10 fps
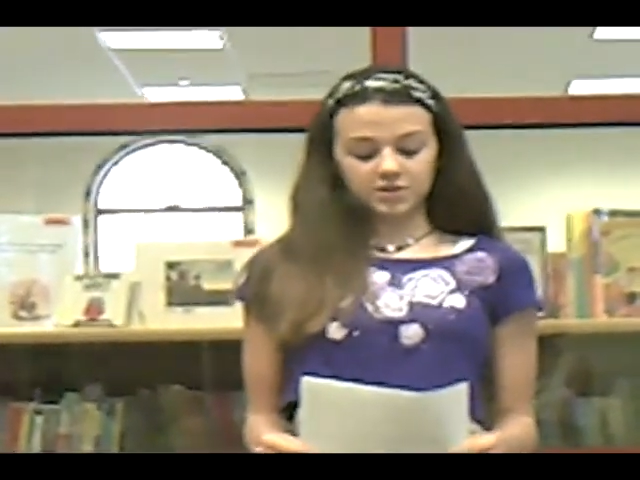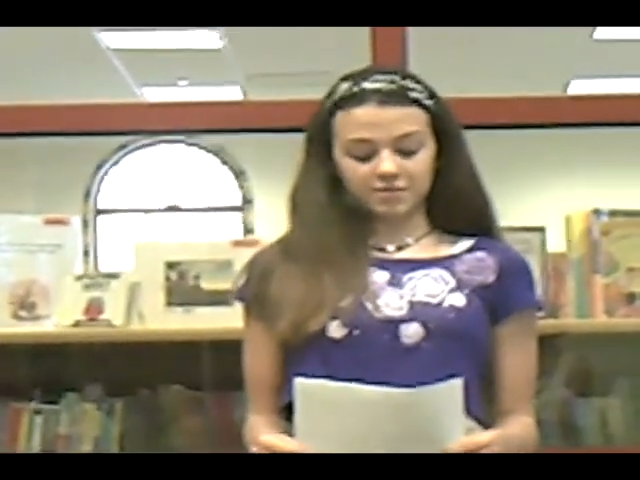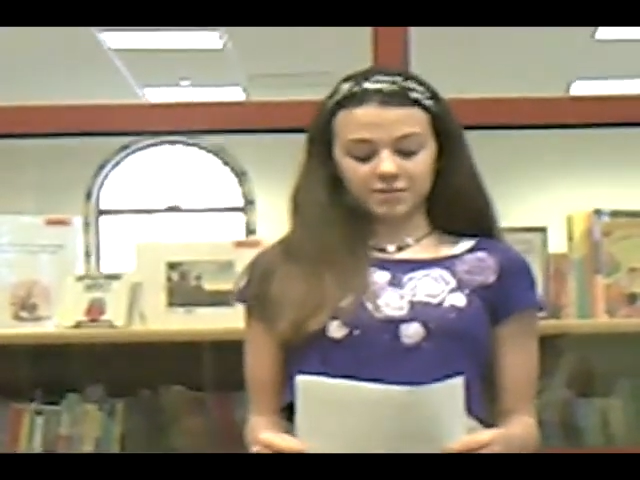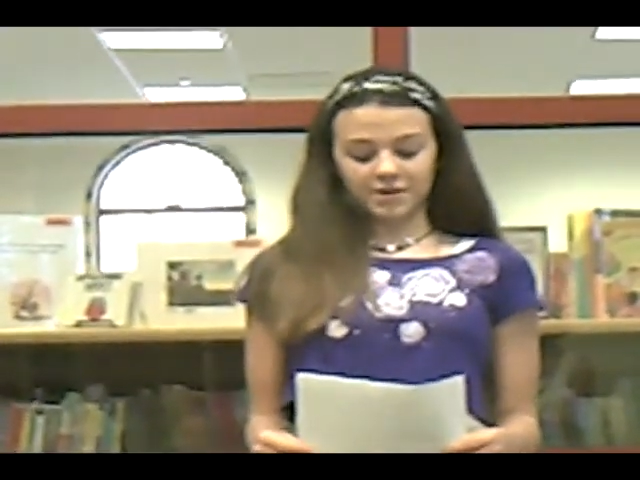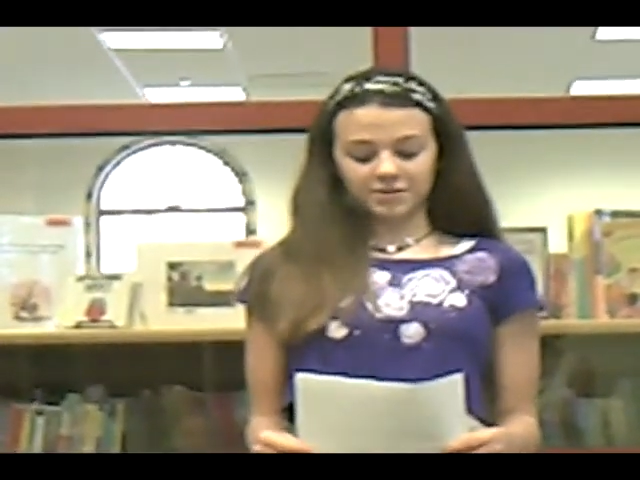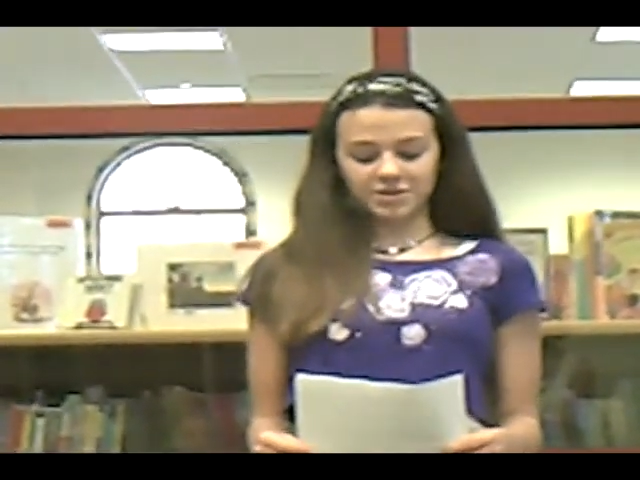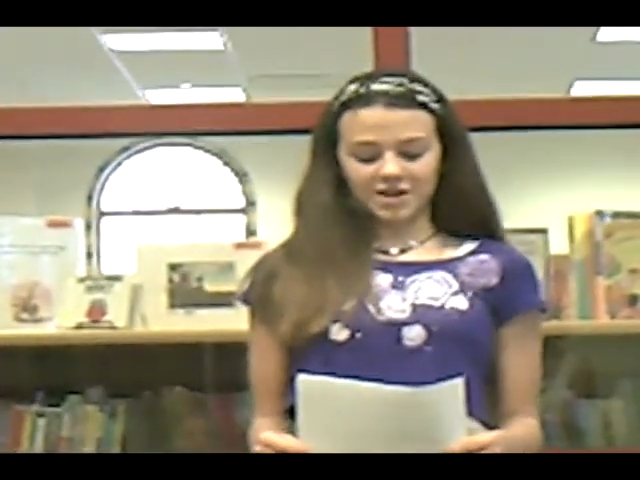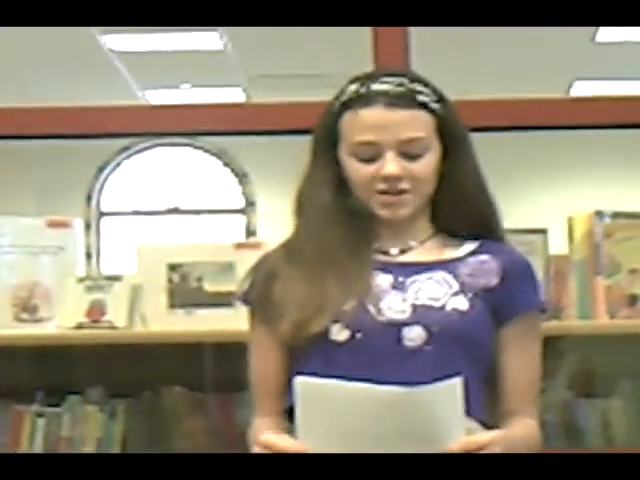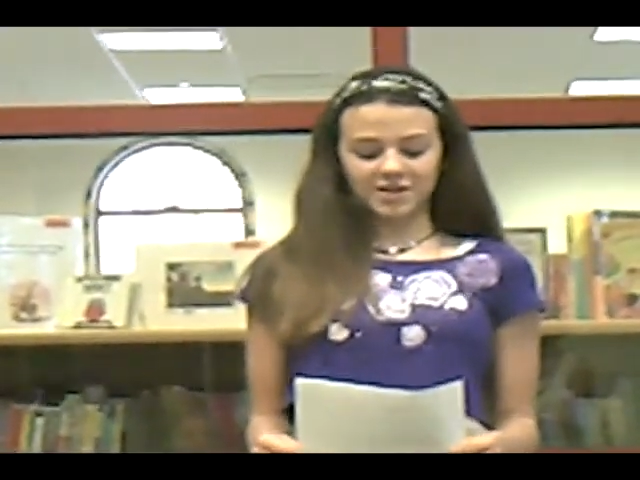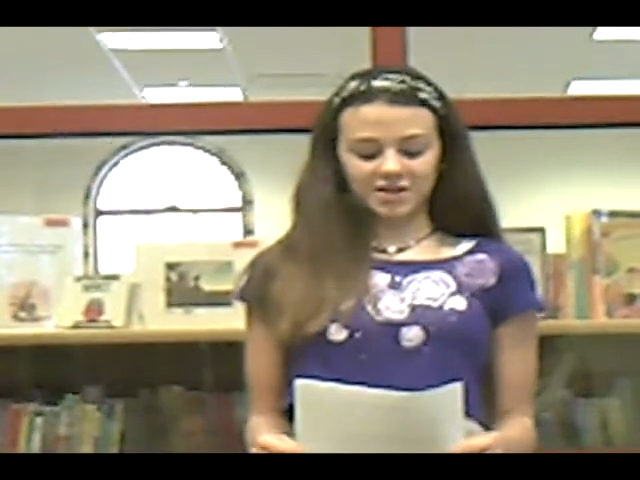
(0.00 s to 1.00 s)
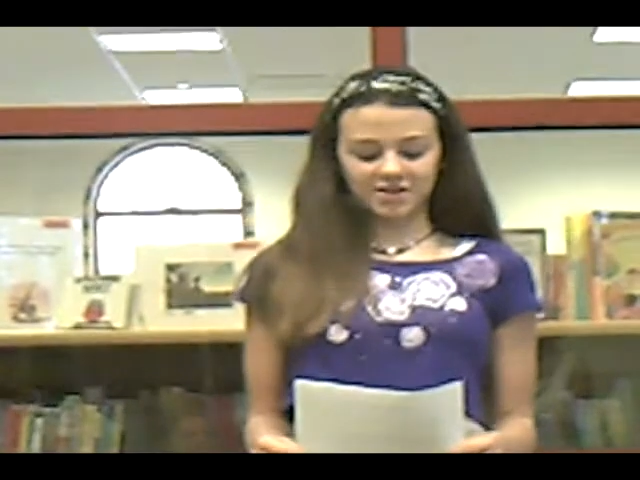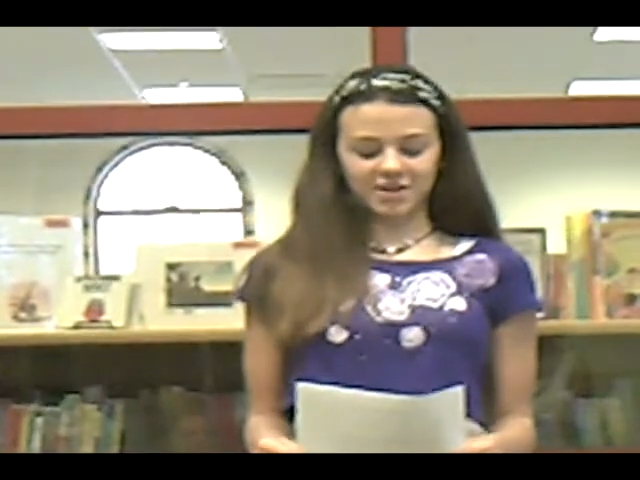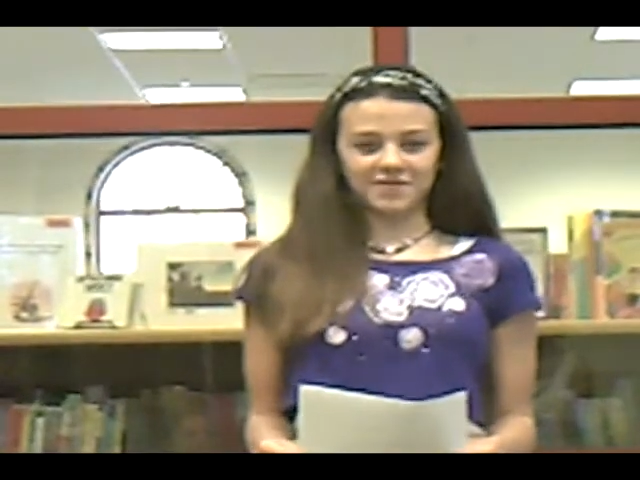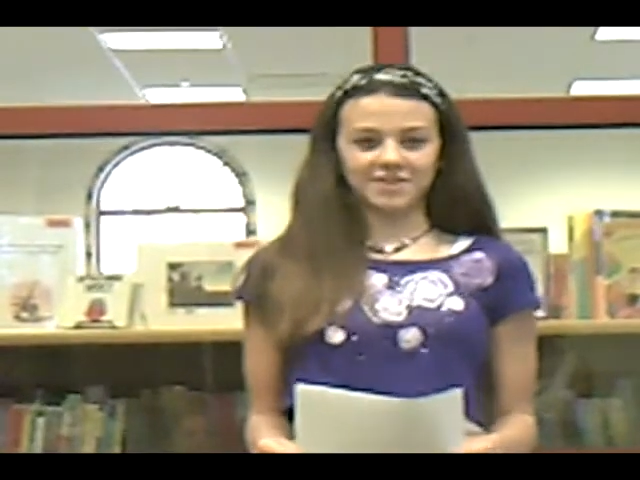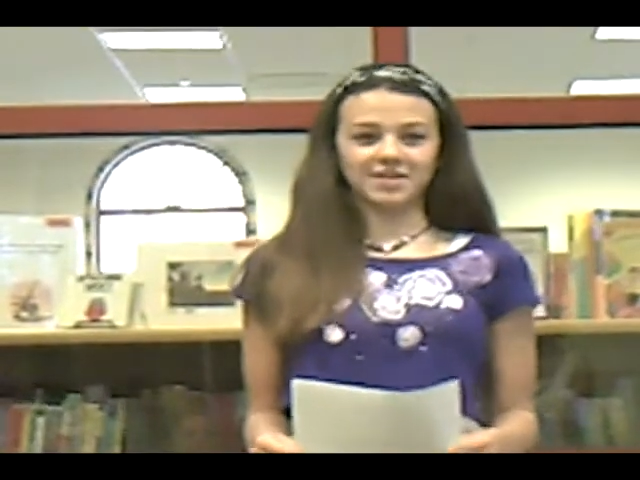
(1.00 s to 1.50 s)
about child
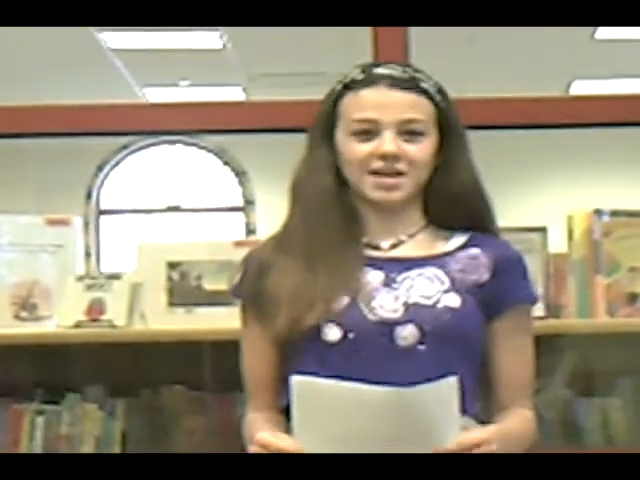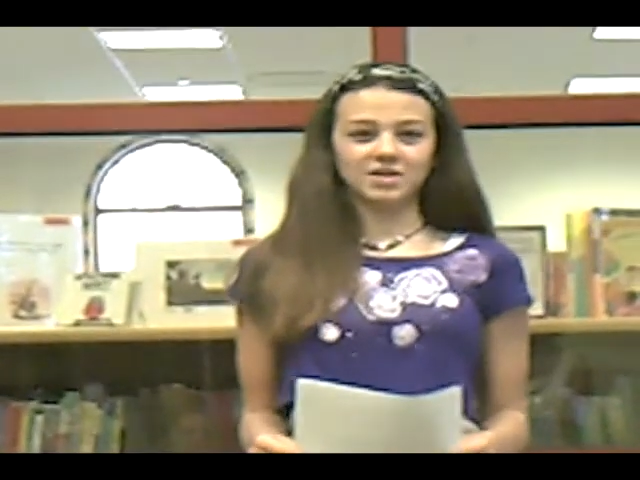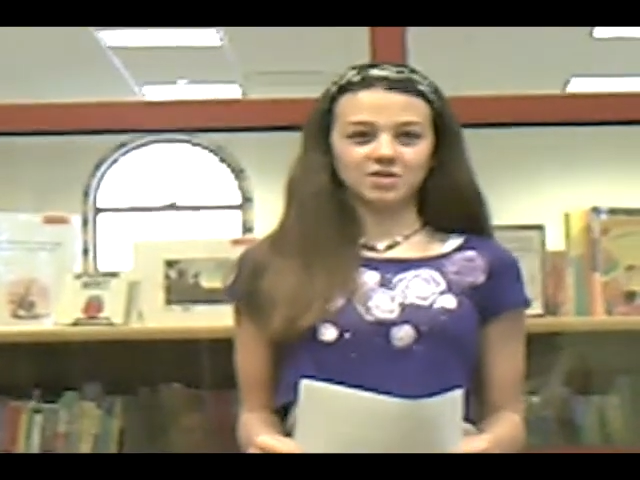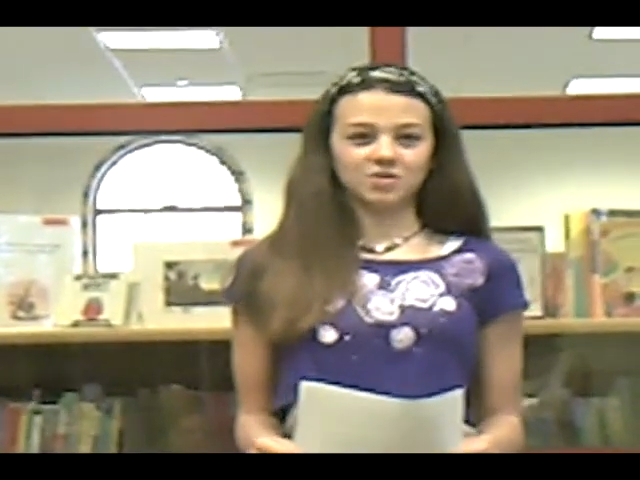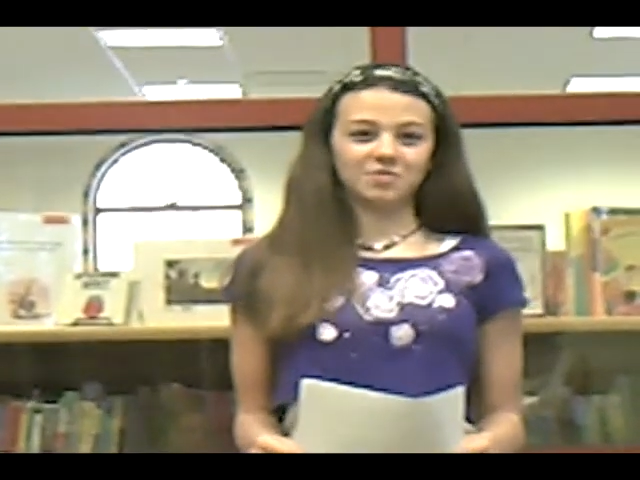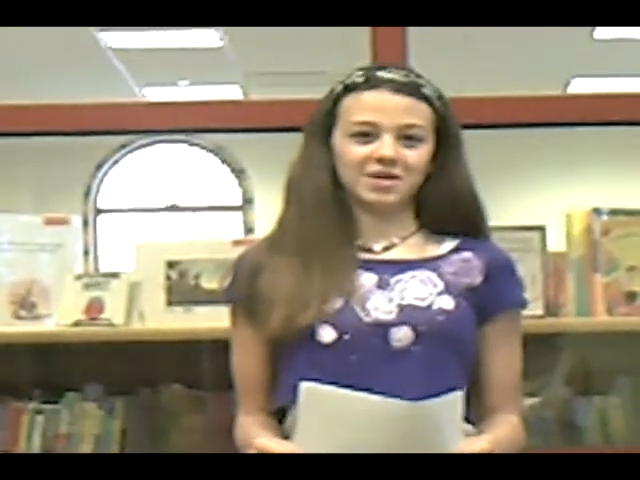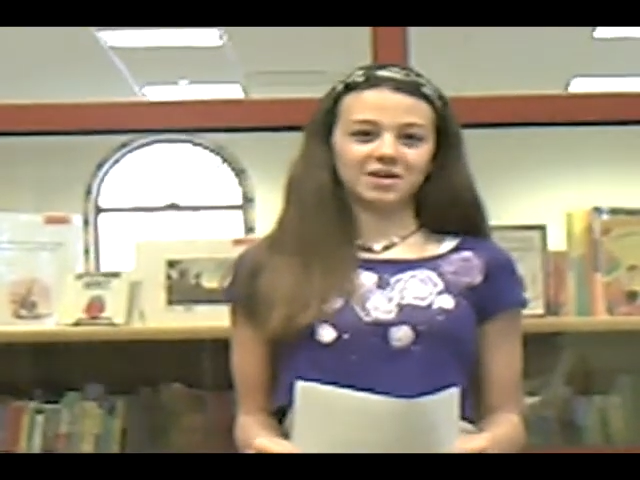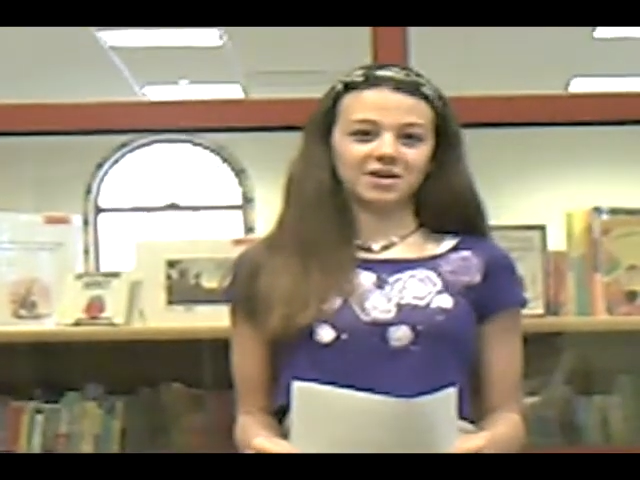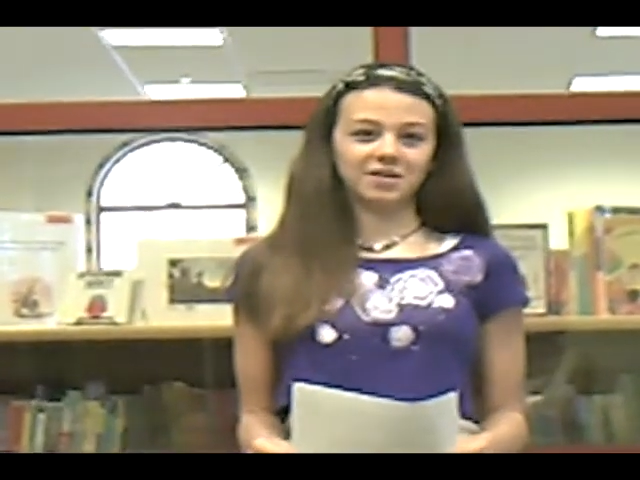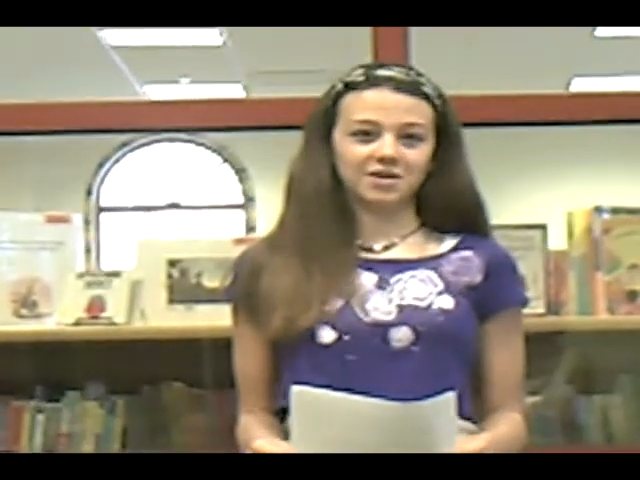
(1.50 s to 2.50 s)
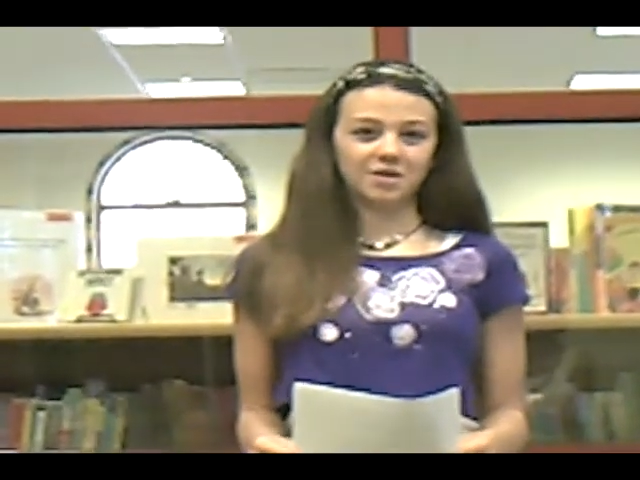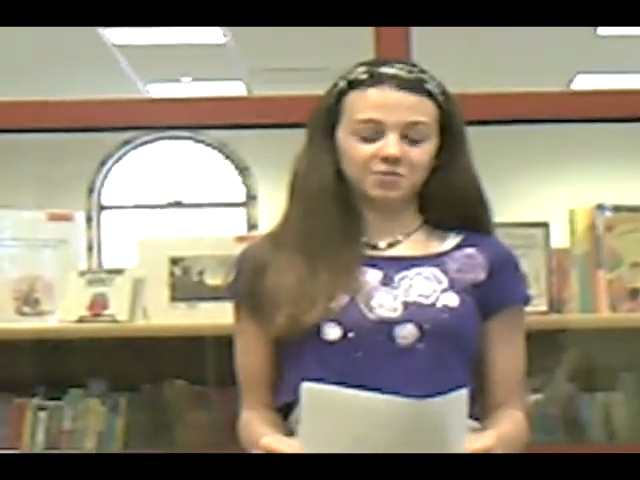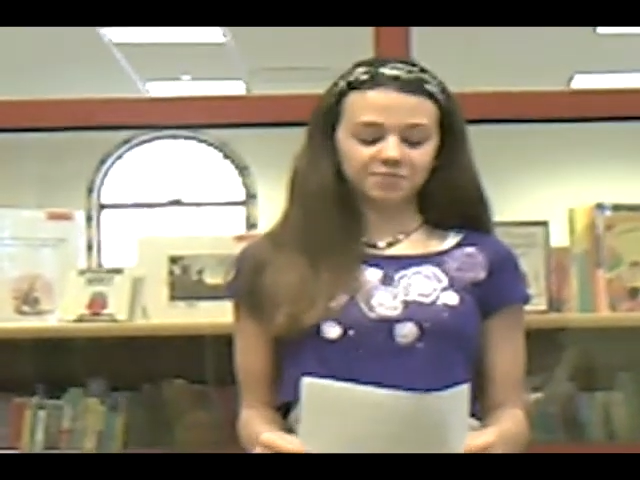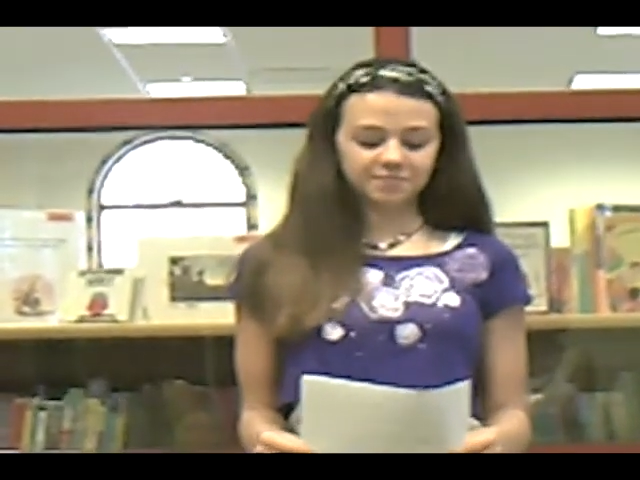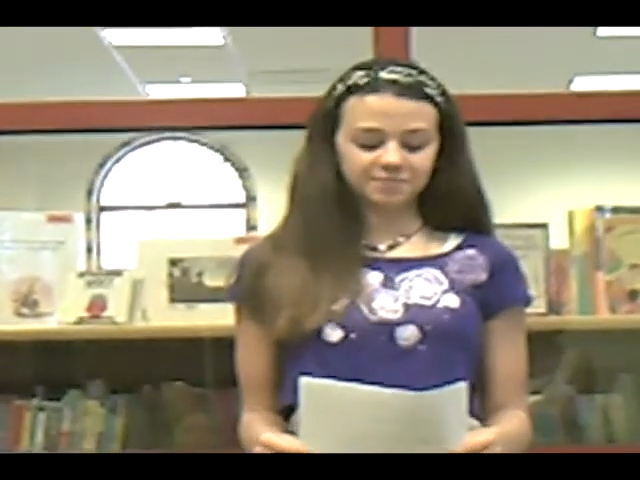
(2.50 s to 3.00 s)
caregiving that you may not know.